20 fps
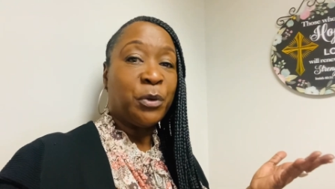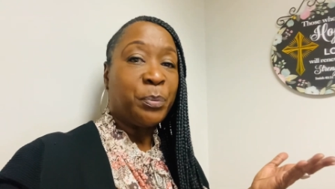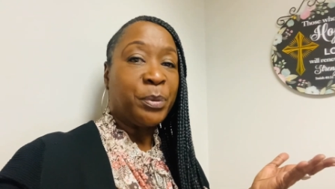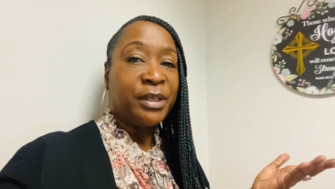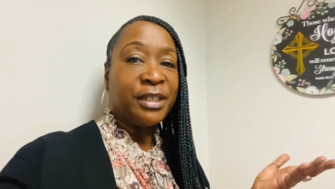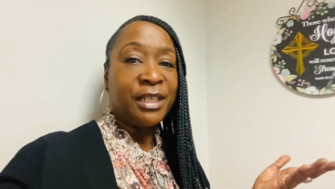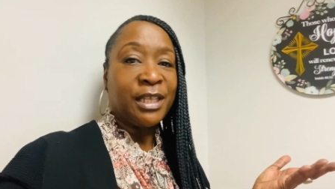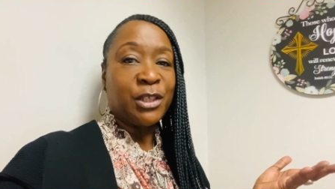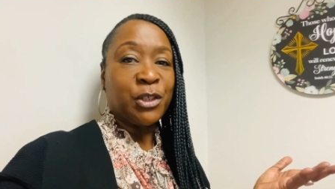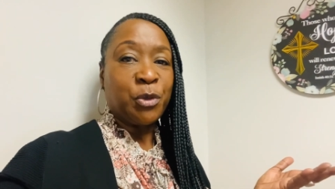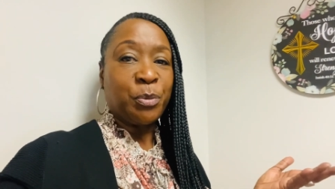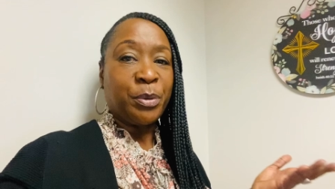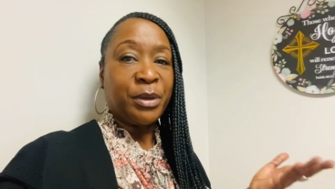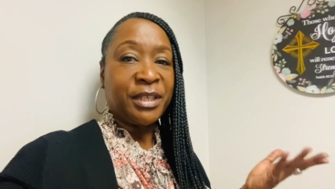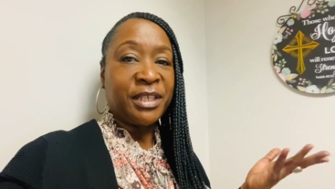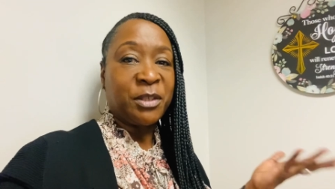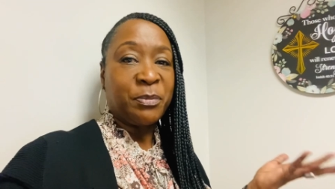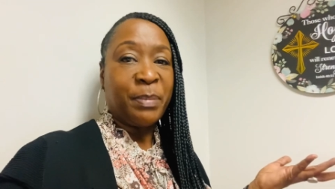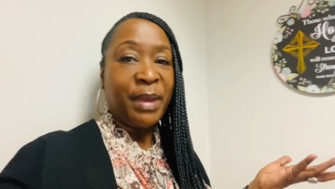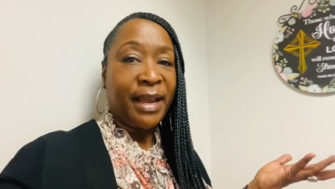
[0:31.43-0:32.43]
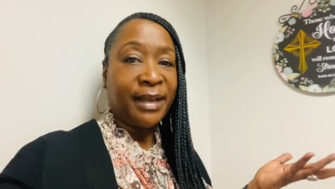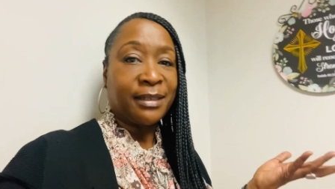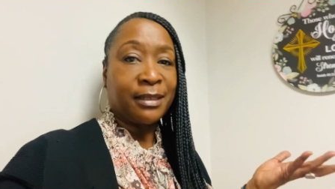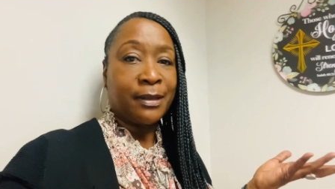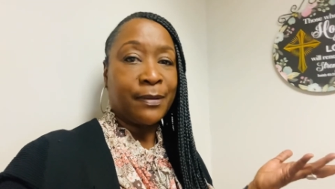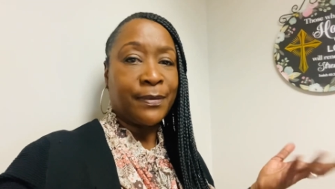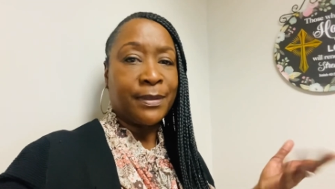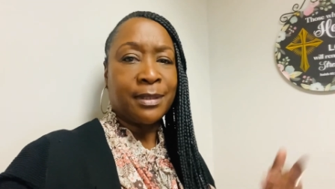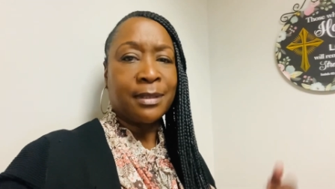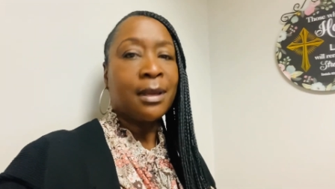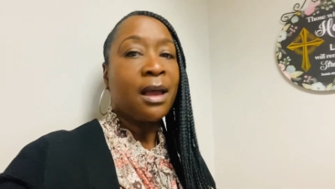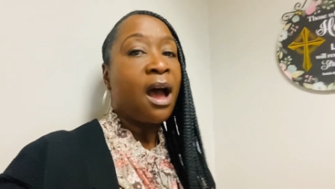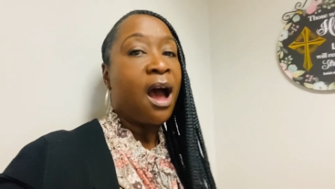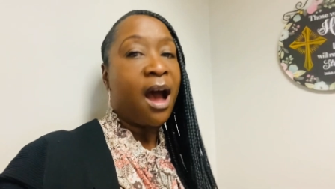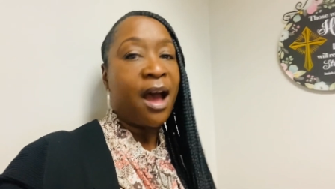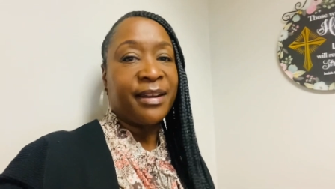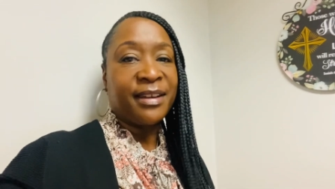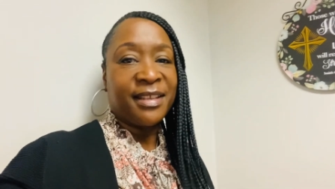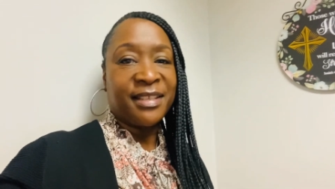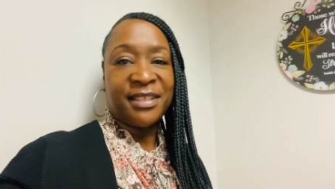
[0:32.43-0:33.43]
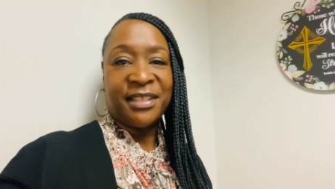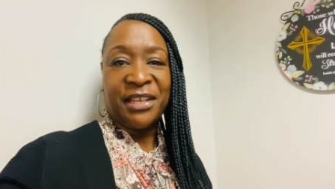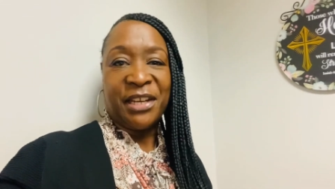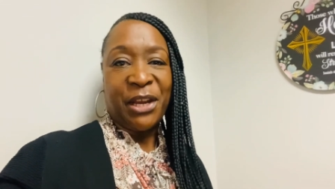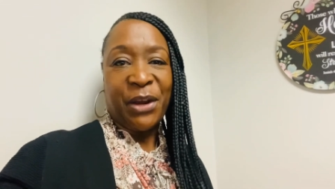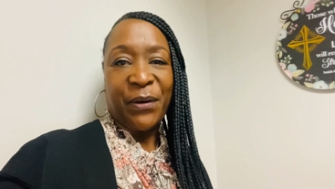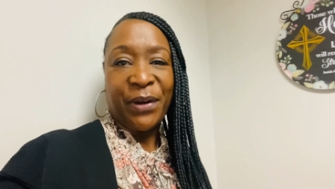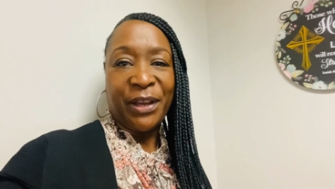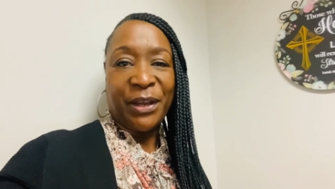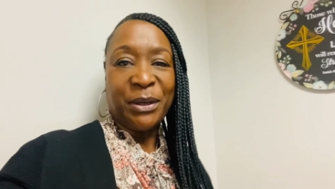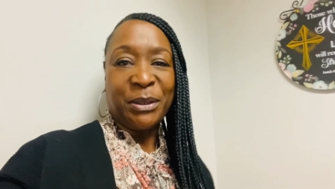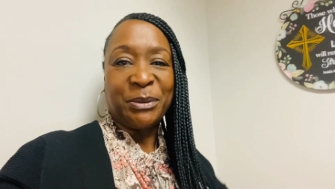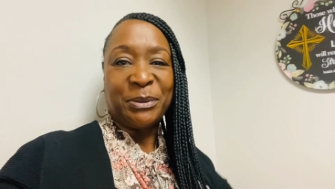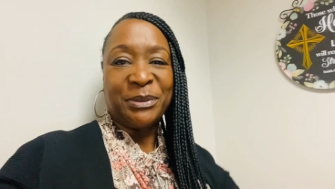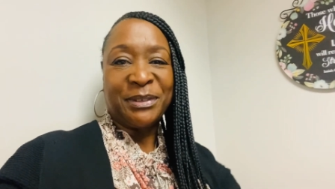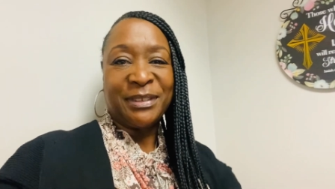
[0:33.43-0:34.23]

potential perspectives on this scenario.